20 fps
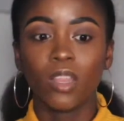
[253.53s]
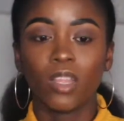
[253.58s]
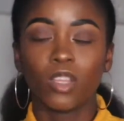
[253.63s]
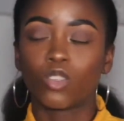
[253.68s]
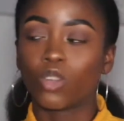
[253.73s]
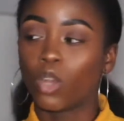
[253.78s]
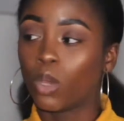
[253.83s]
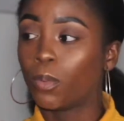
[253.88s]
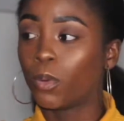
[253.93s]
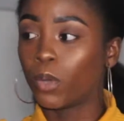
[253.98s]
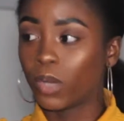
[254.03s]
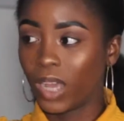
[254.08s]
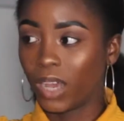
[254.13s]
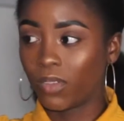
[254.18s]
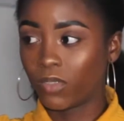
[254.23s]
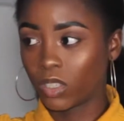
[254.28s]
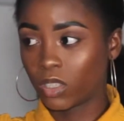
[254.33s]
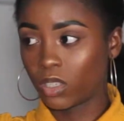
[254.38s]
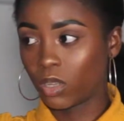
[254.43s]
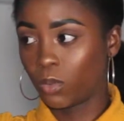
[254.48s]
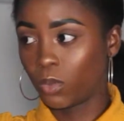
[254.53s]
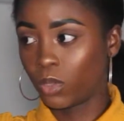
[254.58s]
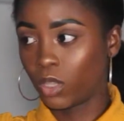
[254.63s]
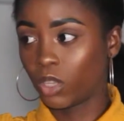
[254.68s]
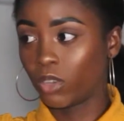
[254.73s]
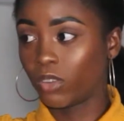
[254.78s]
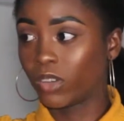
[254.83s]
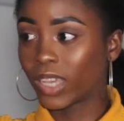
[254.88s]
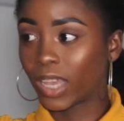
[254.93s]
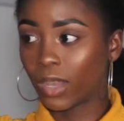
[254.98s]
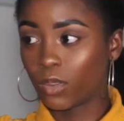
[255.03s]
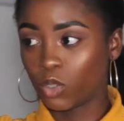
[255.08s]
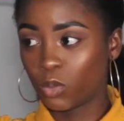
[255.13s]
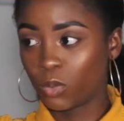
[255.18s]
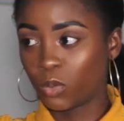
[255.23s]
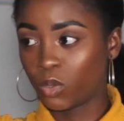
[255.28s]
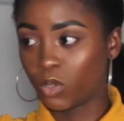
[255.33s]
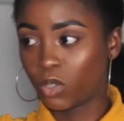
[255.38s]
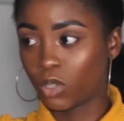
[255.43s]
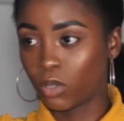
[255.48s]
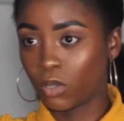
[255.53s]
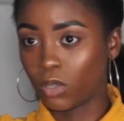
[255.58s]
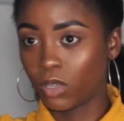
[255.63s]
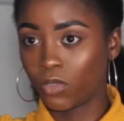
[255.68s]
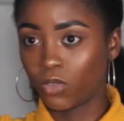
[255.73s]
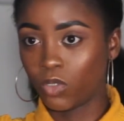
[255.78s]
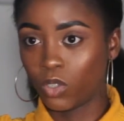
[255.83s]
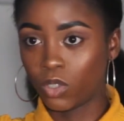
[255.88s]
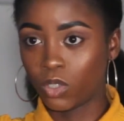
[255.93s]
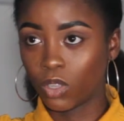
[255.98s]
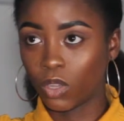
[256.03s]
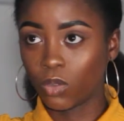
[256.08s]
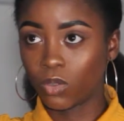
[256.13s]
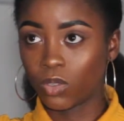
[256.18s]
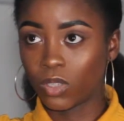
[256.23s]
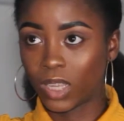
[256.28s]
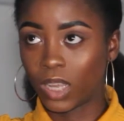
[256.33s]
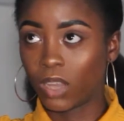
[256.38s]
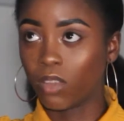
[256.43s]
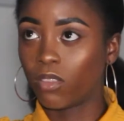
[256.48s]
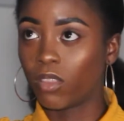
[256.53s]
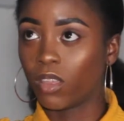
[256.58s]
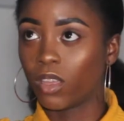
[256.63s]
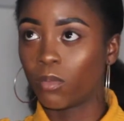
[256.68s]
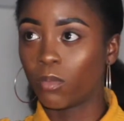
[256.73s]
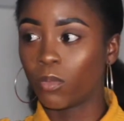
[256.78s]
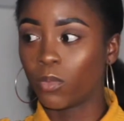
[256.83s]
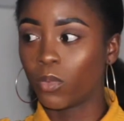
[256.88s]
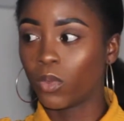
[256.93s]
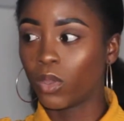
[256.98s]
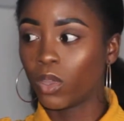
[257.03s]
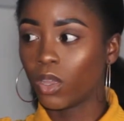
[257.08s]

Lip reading: there's no point having someone that you're accountable to if you don't tell them